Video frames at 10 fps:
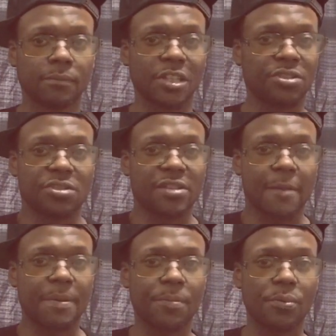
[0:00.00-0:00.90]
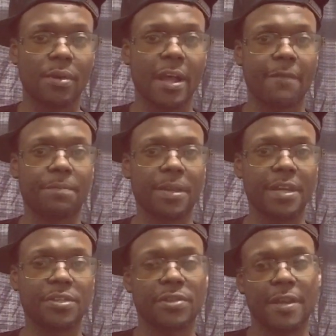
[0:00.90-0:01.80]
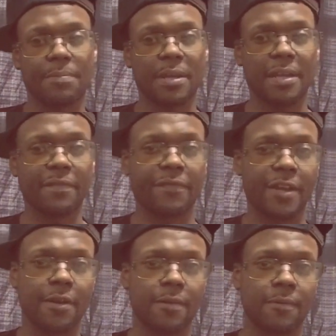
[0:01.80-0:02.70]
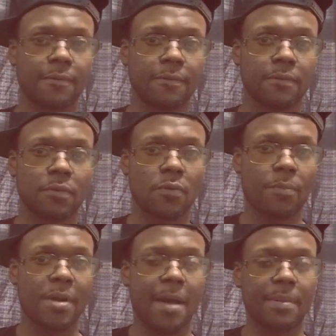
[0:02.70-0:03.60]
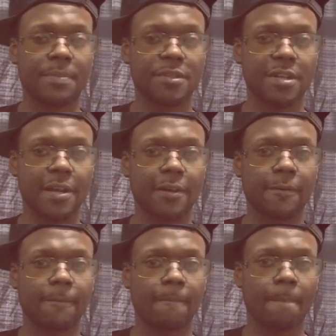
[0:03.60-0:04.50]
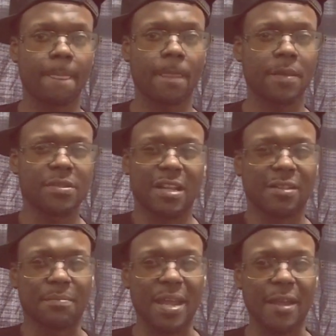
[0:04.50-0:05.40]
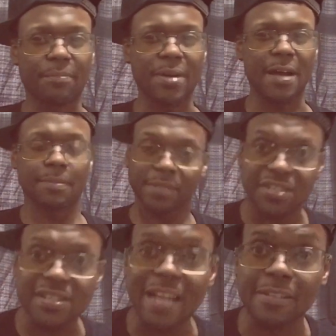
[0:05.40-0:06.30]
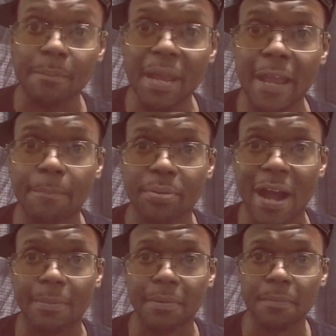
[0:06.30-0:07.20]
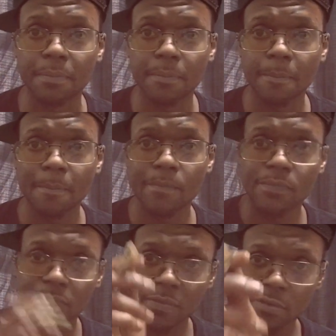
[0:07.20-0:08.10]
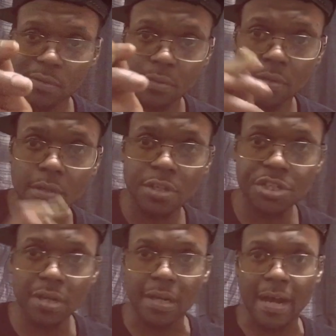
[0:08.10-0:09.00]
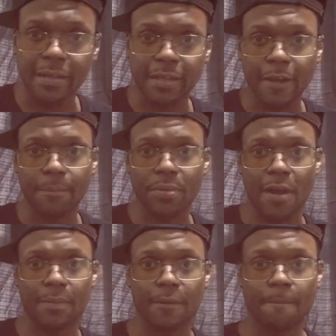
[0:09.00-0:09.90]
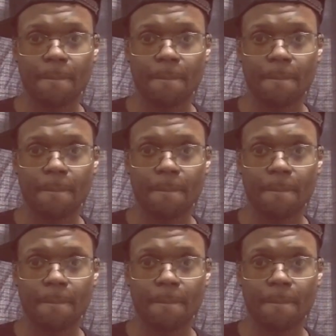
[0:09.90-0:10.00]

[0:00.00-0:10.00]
It's just that people don't have plans, so they plan to fail. Who problem is that? That's not the man problem. That's not the man problem. It's your goddamn problem.